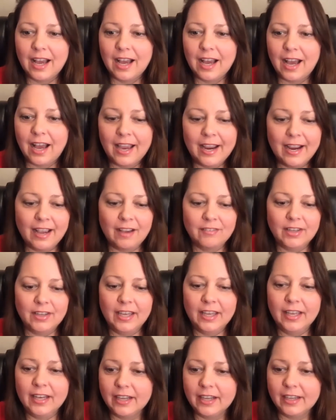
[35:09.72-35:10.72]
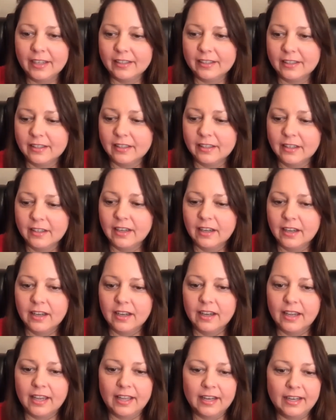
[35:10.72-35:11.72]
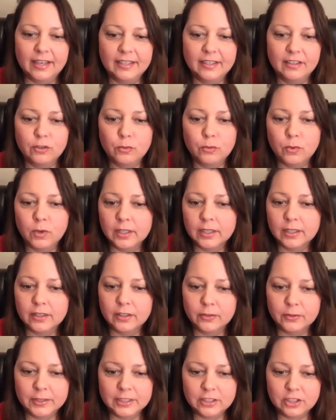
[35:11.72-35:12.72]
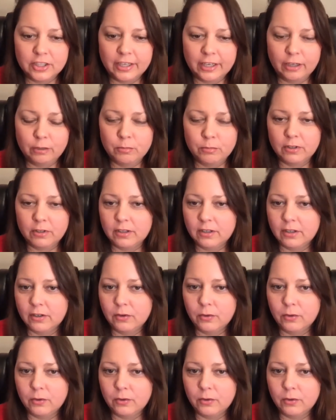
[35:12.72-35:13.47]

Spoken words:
I have a headache and I don't want to go in the chamber,